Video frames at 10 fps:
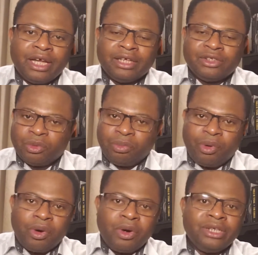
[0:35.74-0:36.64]

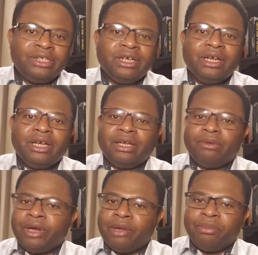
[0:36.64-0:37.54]
support,
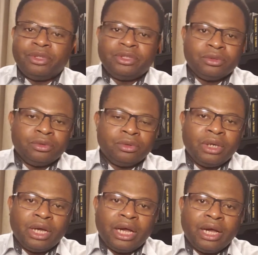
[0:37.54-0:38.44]
we're able to
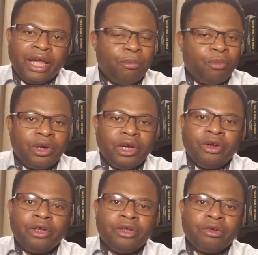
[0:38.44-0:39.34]
help one
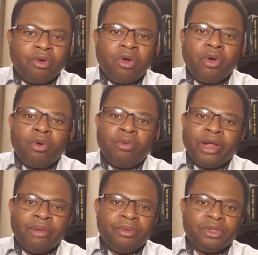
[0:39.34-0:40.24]
another grow,
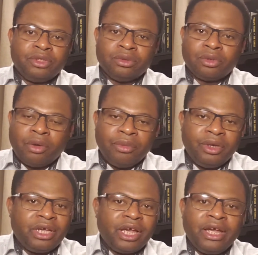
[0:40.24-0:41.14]
we're able to
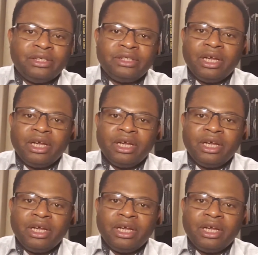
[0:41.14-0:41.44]
communicate